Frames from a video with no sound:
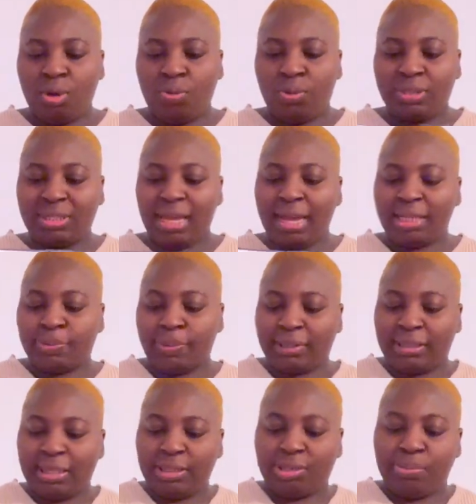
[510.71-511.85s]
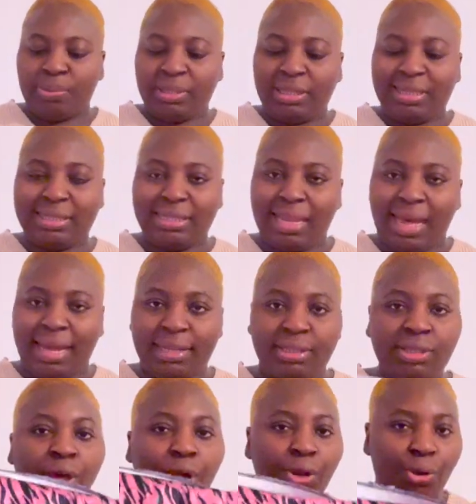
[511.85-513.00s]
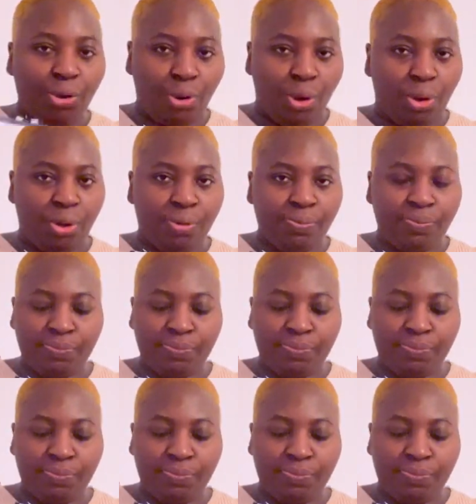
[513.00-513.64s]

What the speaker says: was I expecting it to be this light? No.